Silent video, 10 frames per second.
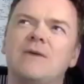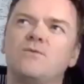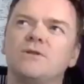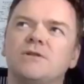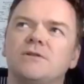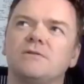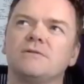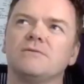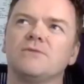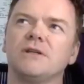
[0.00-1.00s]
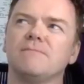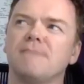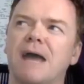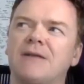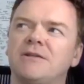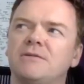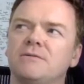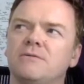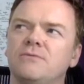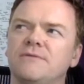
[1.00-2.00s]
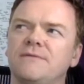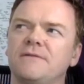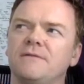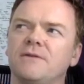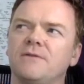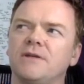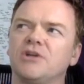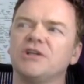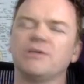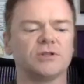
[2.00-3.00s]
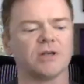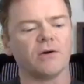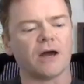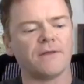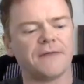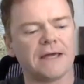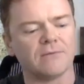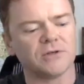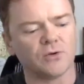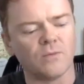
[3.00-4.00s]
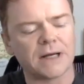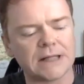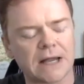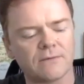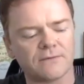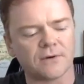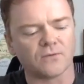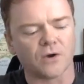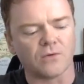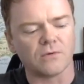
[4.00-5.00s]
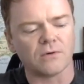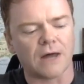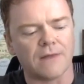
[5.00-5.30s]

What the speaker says: was it Mansell who was fifth on the grid? Because it was, I think it was an all McLaren front row, and